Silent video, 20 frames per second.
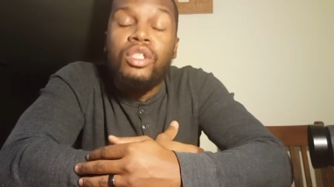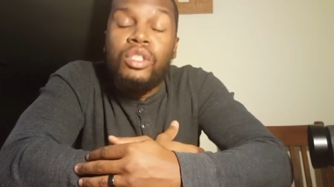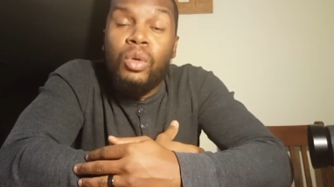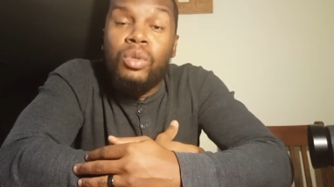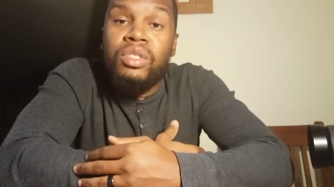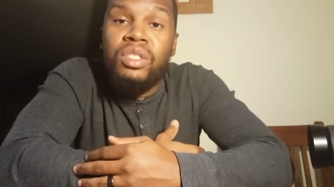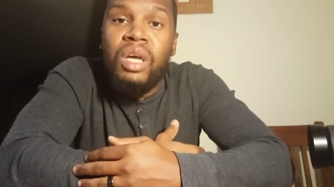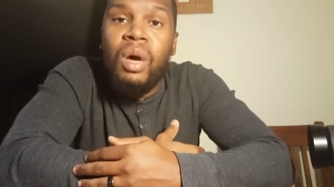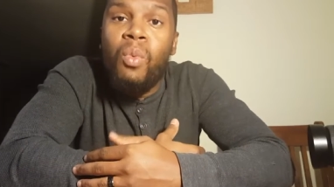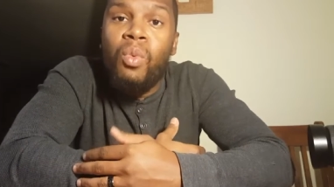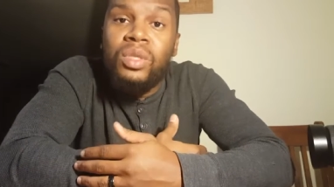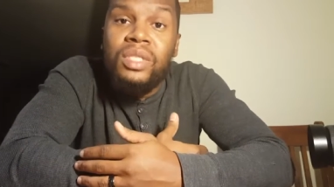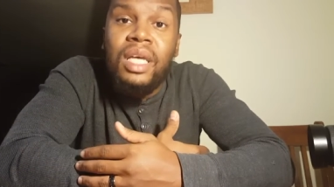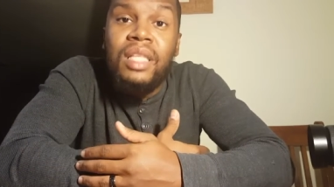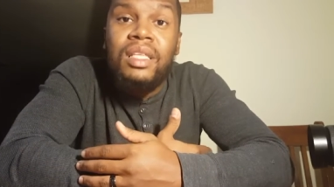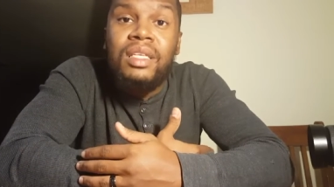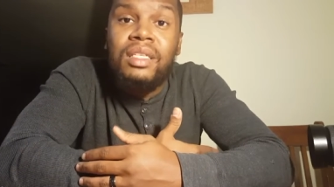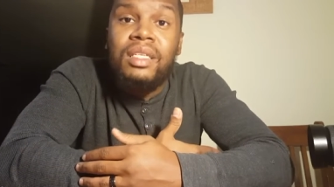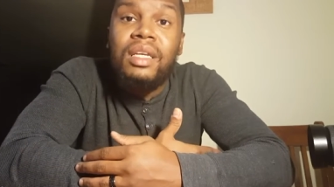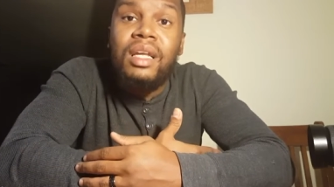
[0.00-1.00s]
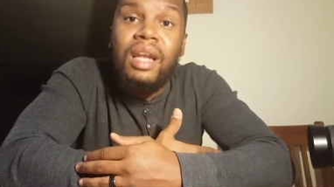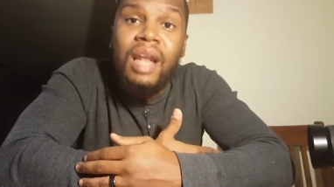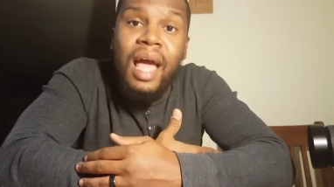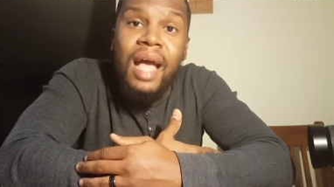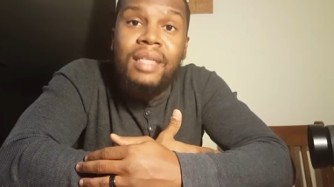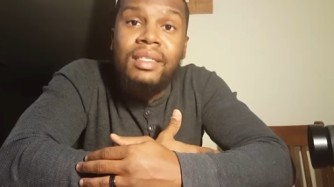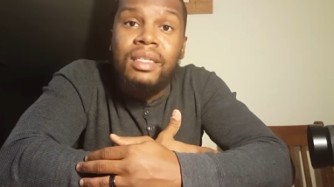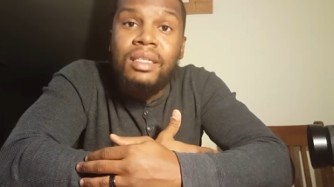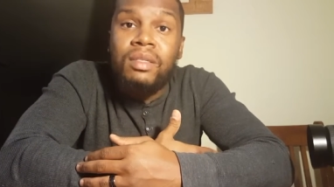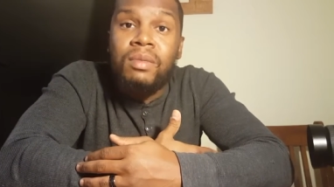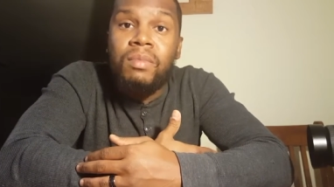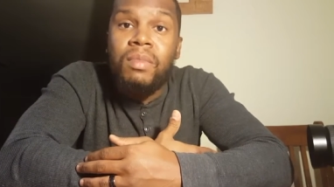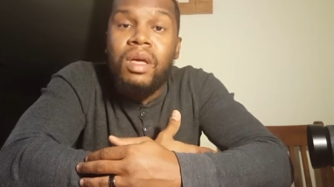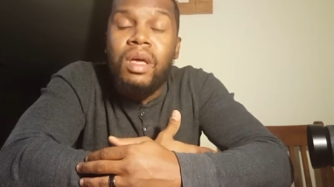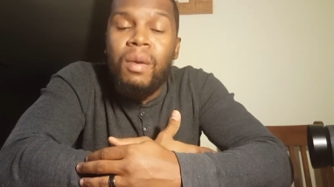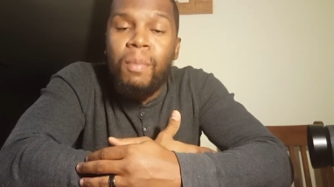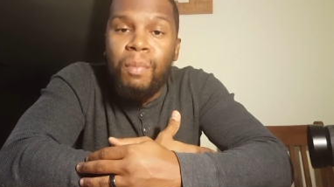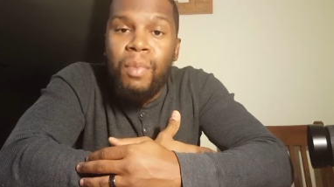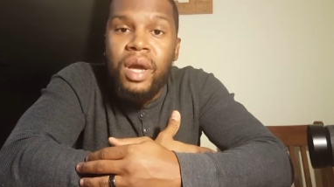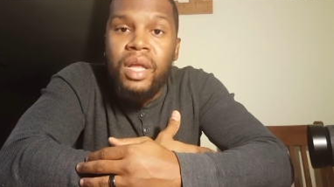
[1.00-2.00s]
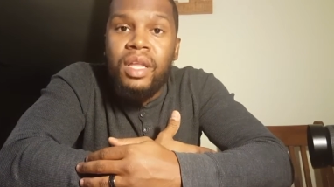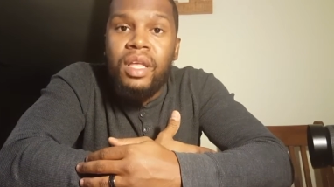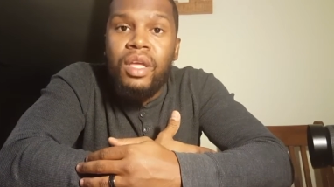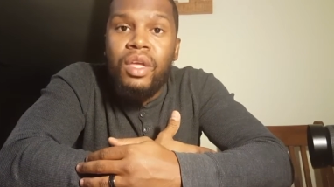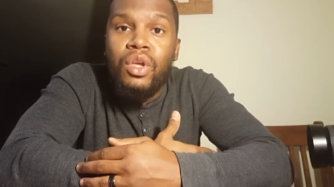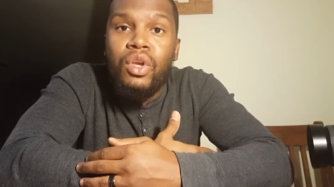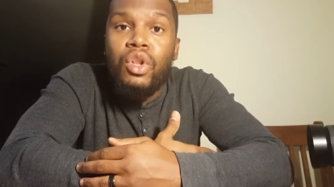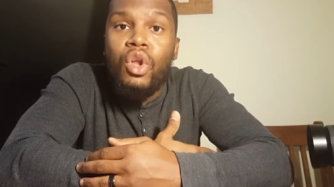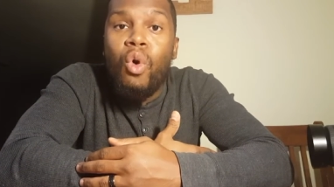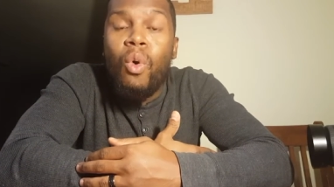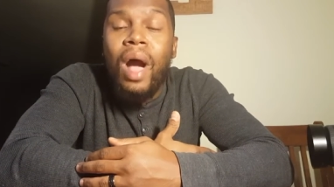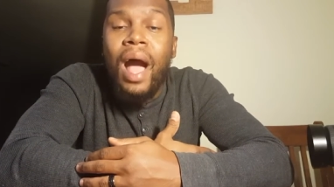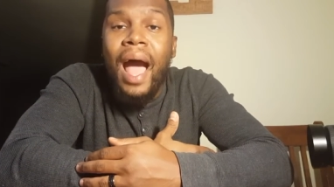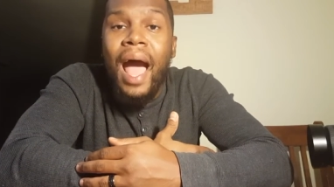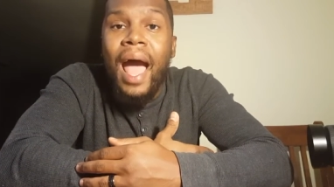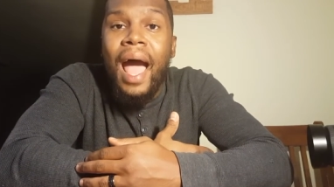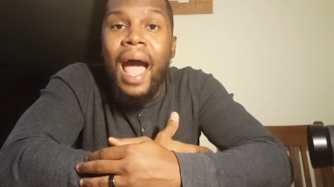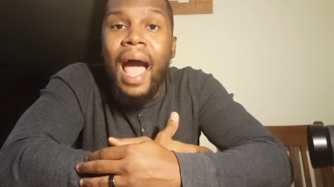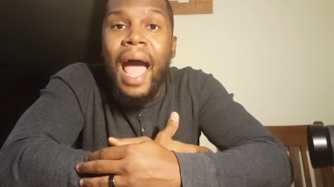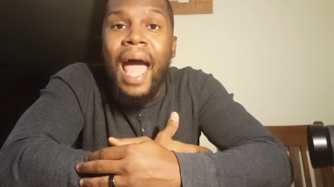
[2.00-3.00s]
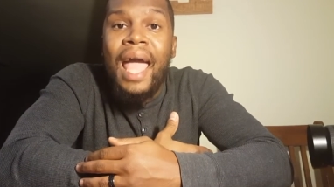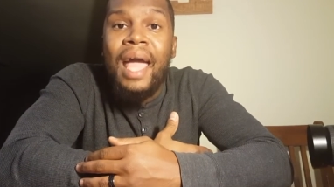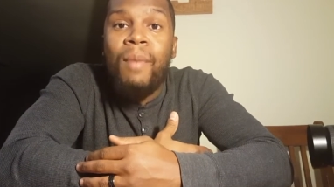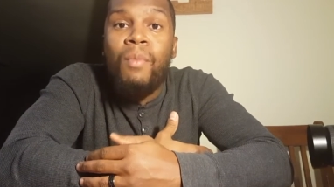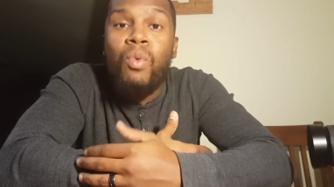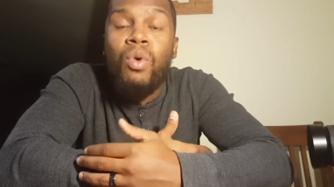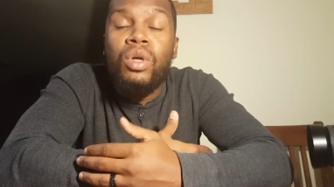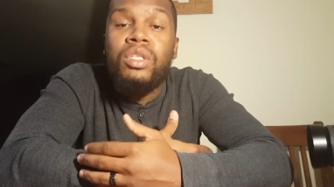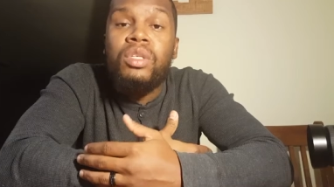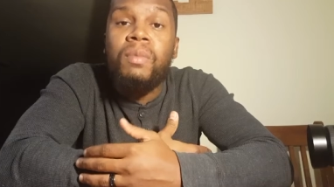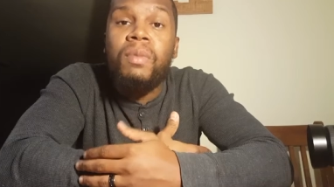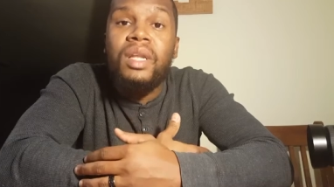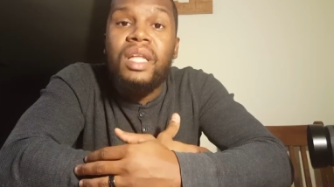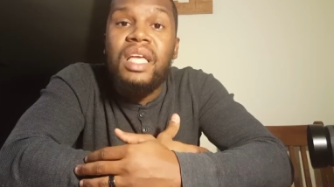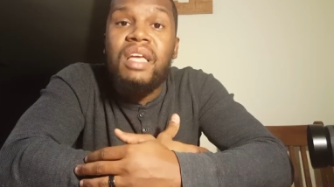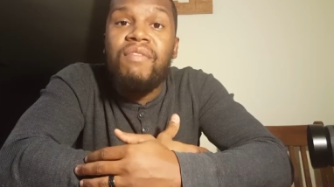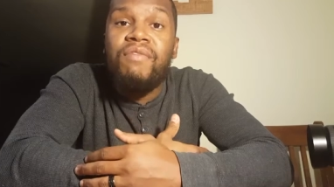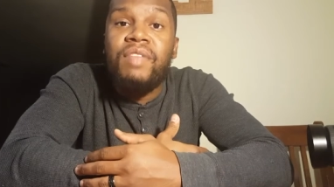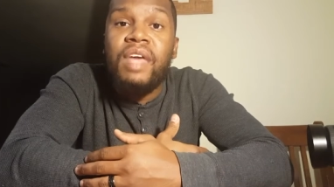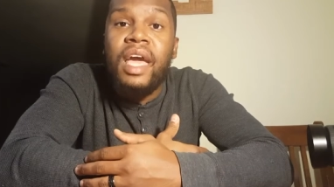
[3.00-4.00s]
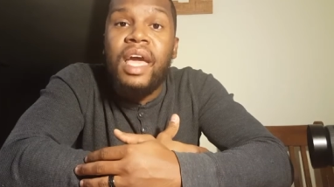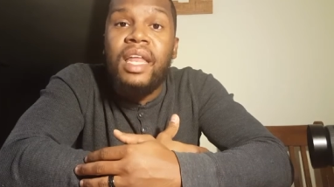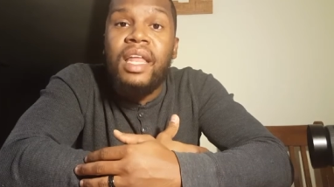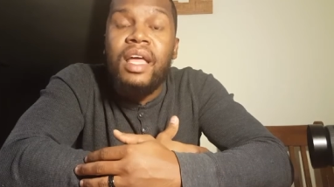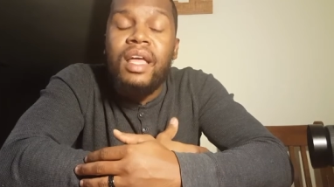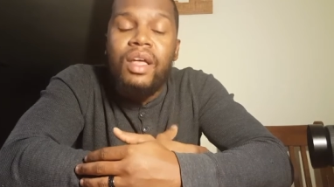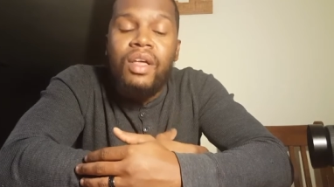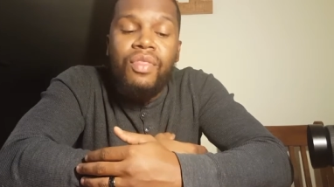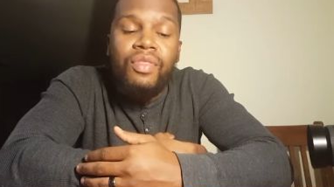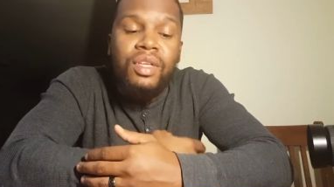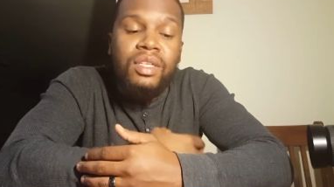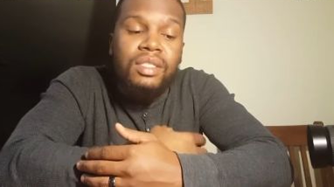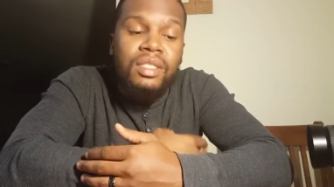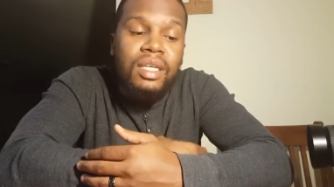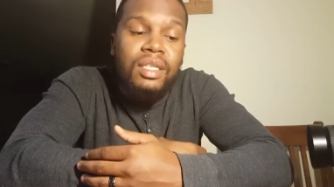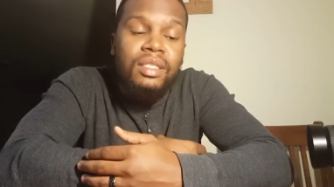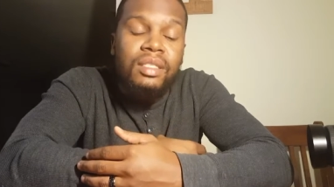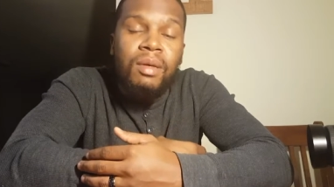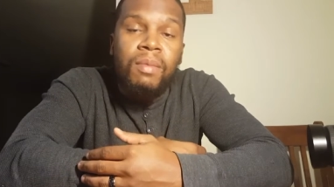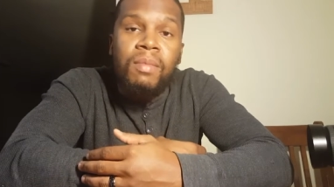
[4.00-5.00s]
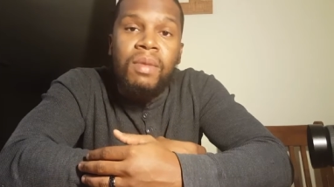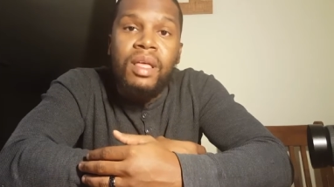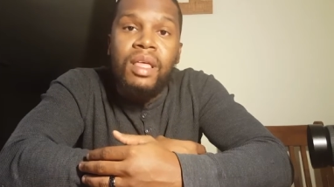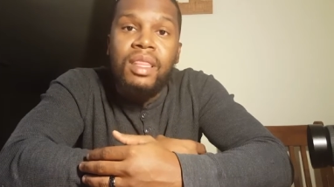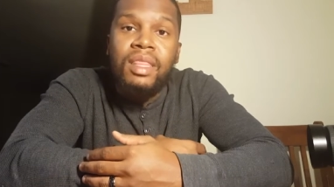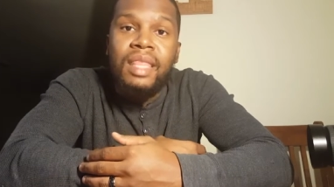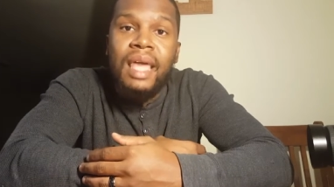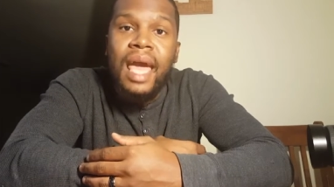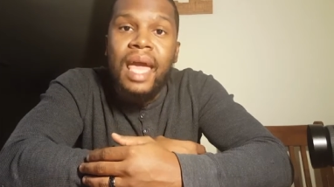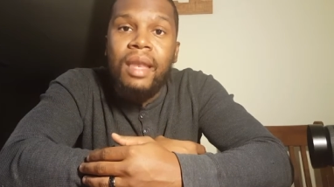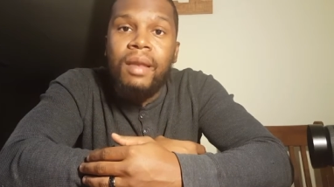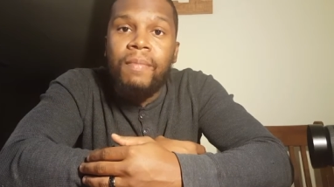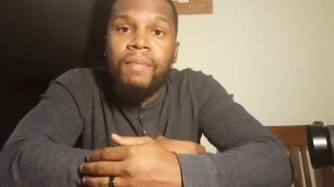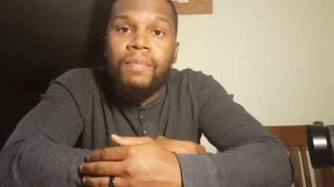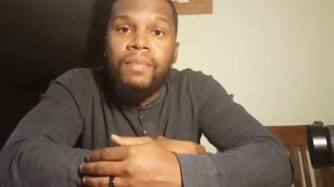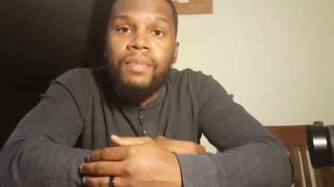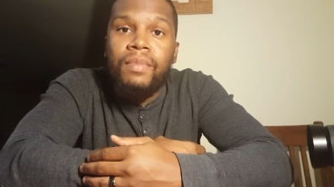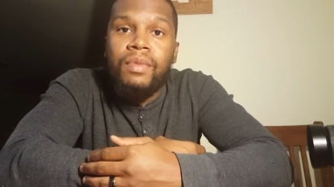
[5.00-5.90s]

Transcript: So some will say this is classism, but you know, I, I am one to believe that the system that